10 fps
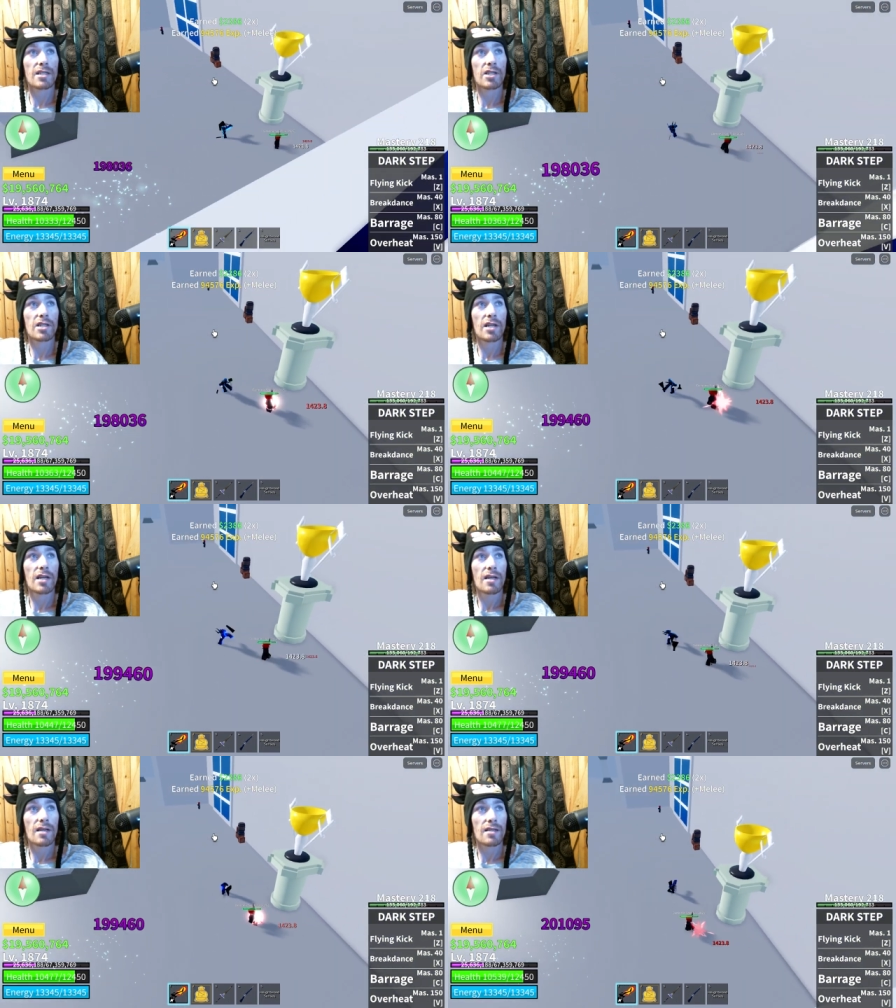just
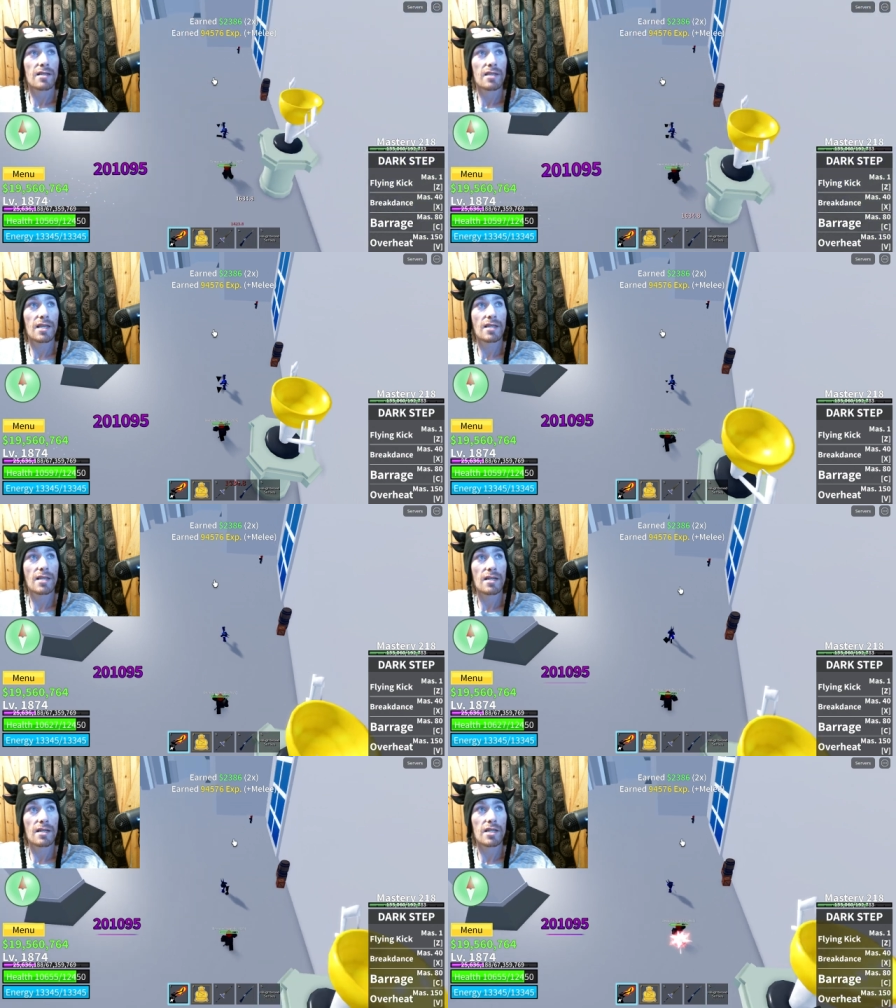
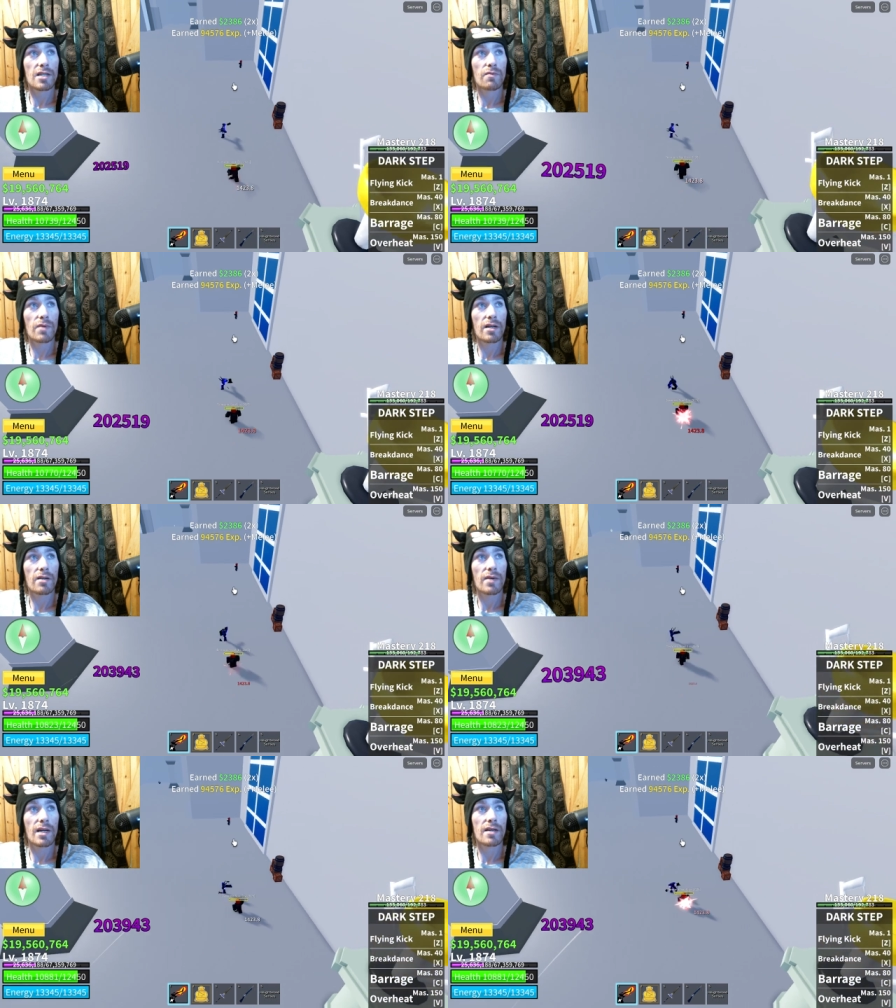consistently just running
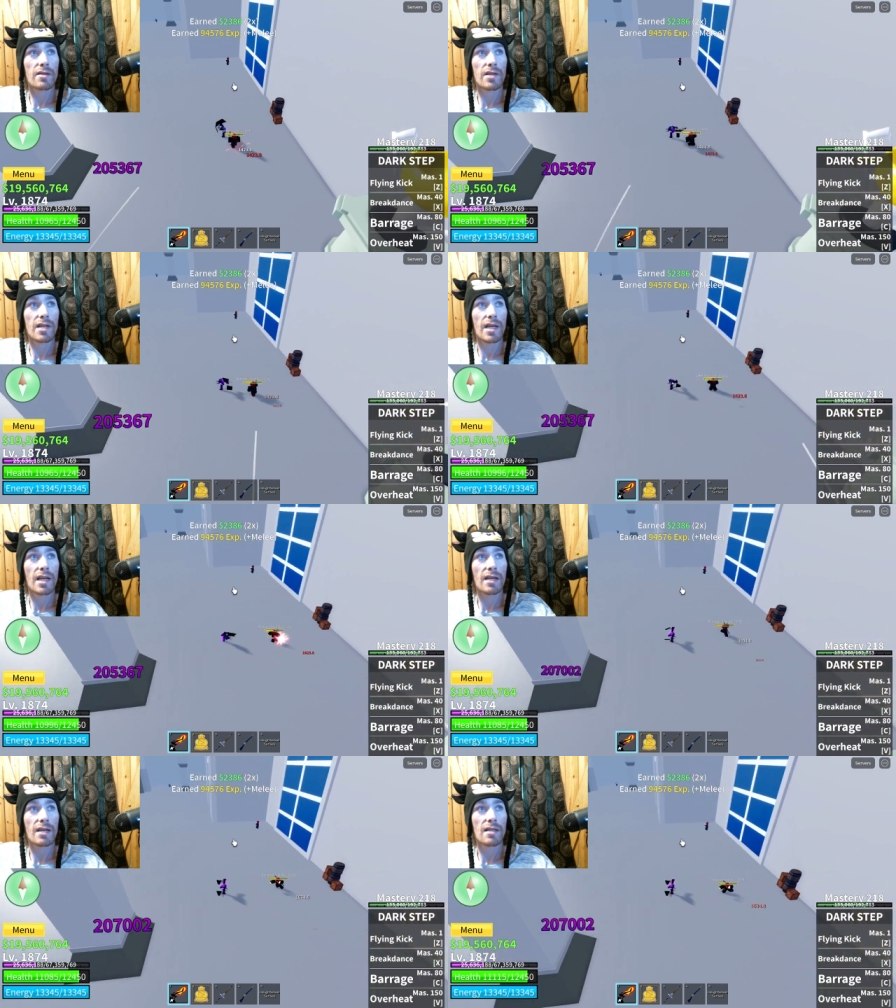around
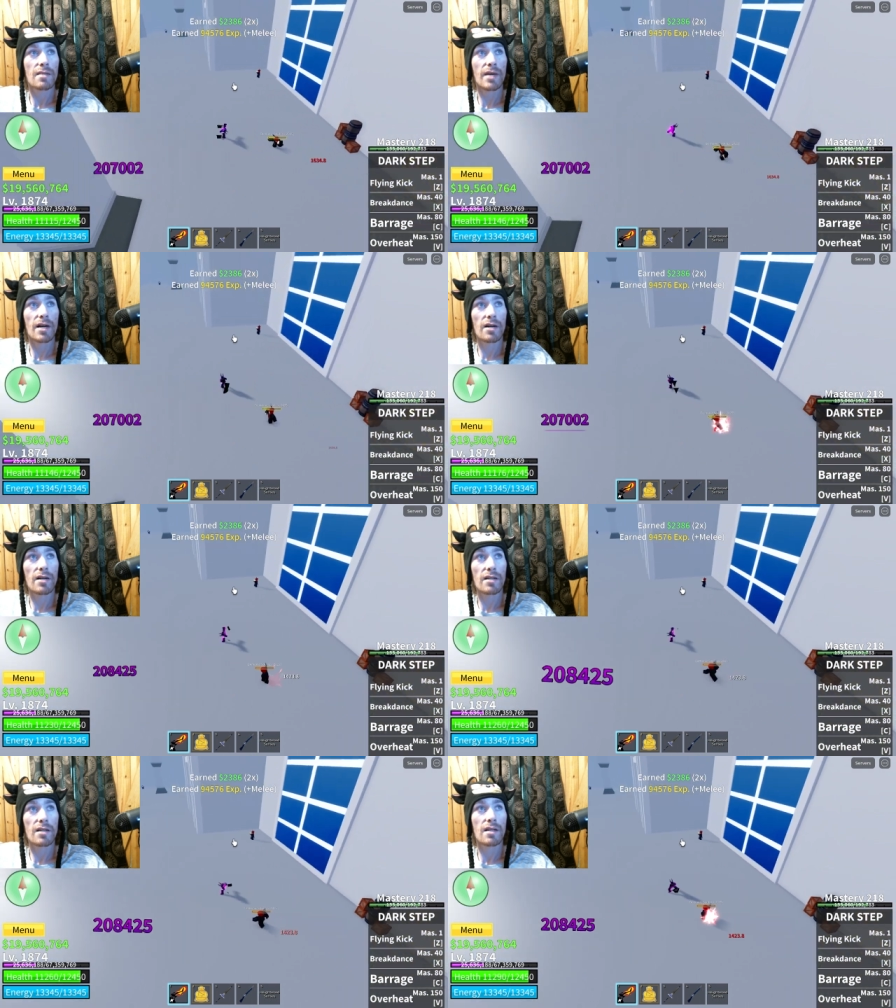kicking them
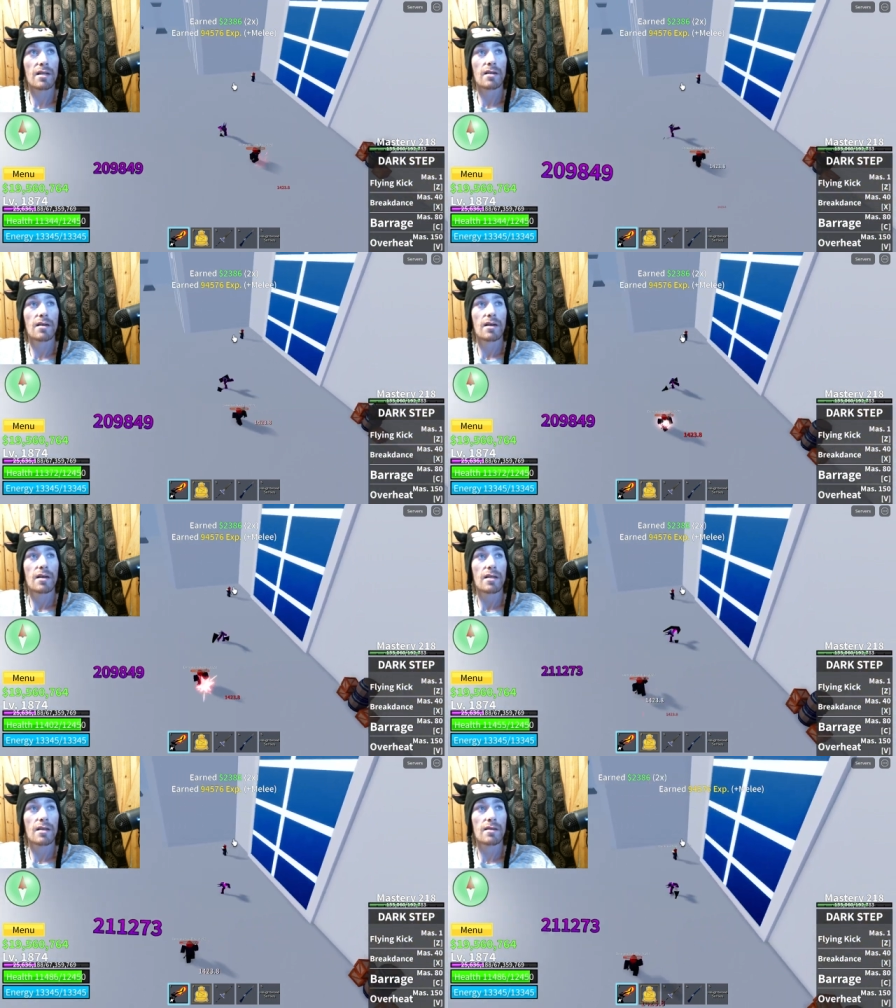all in the
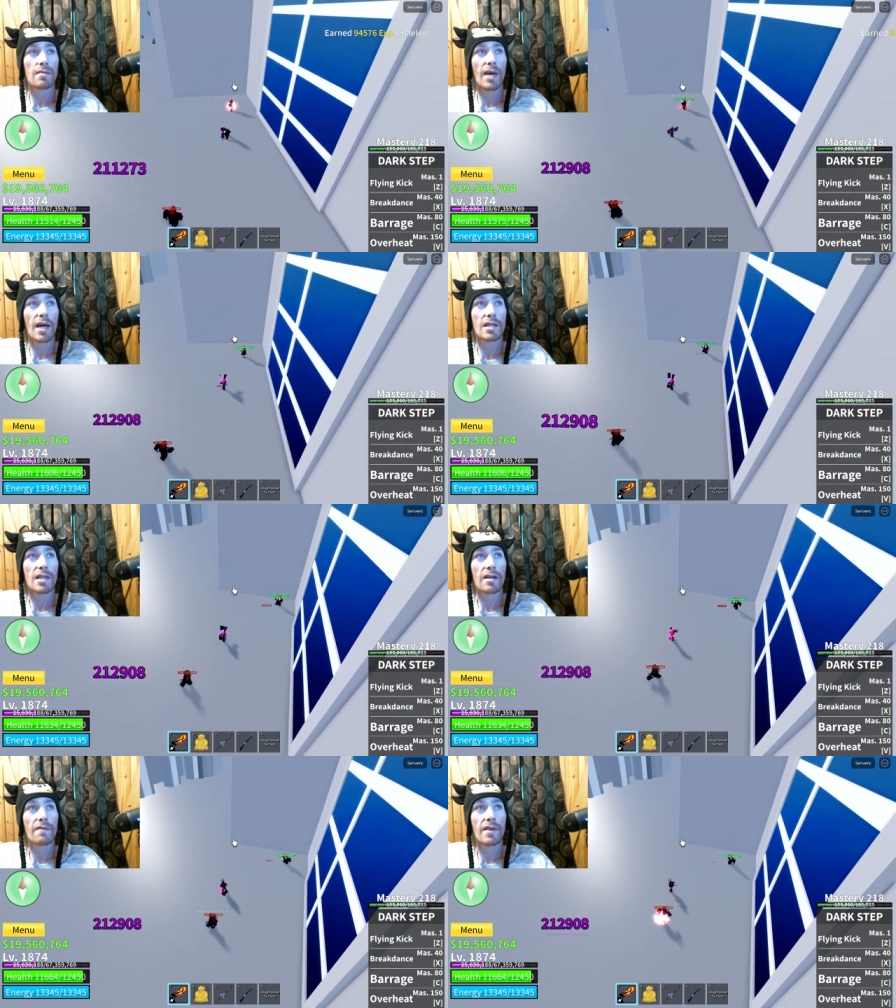the
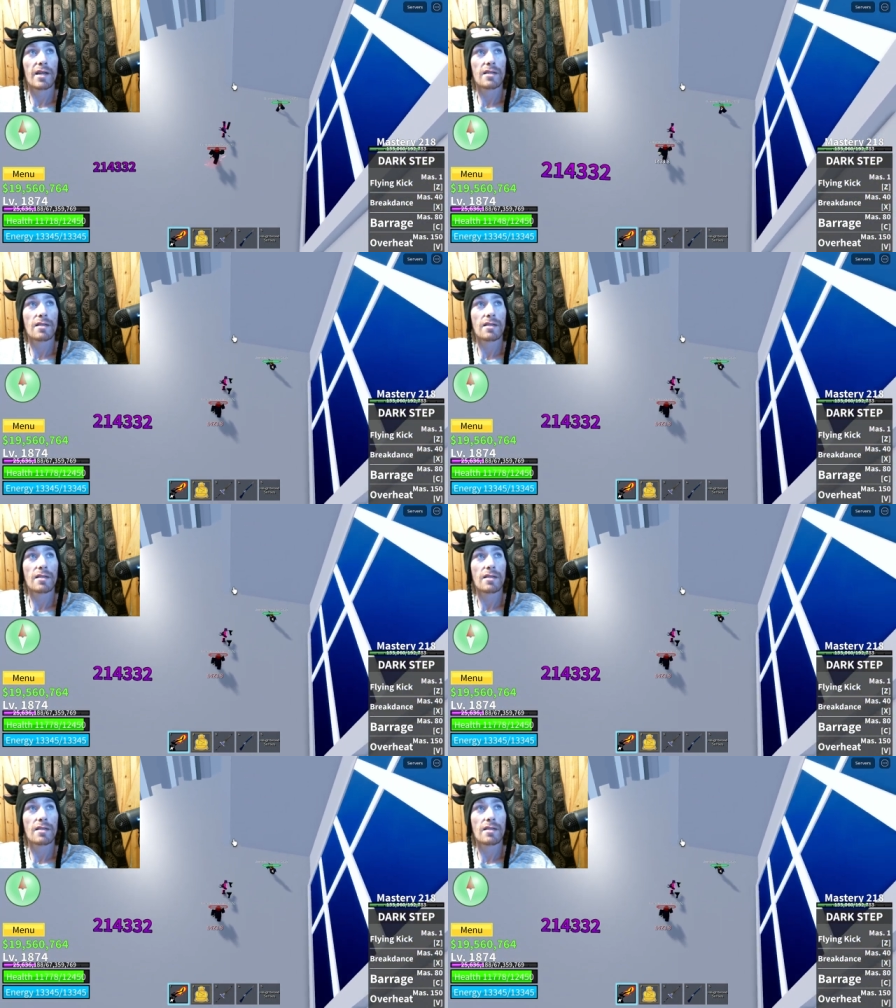imaginary faces